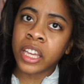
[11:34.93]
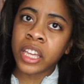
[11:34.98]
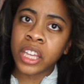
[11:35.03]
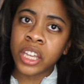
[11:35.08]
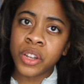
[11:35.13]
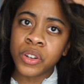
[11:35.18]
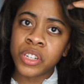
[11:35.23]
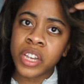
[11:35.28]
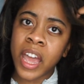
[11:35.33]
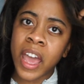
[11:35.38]
a
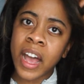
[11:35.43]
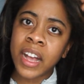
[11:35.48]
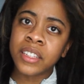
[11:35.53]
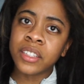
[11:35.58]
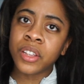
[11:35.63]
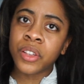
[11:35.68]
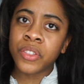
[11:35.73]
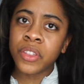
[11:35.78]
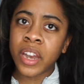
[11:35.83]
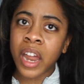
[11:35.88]
huge
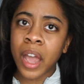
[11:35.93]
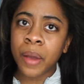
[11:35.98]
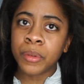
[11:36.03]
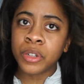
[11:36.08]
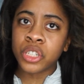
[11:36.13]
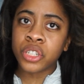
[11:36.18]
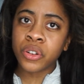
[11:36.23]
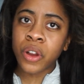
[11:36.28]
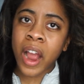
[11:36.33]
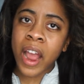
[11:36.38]
hassle, then I would
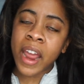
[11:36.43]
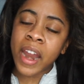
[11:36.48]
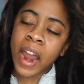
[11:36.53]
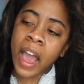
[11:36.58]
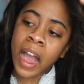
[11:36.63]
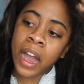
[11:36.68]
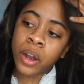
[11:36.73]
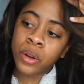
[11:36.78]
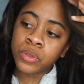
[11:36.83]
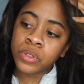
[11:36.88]
try it
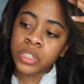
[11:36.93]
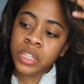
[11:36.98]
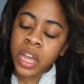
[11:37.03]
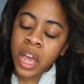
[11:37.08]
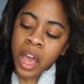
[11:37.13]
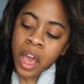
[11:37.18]
out.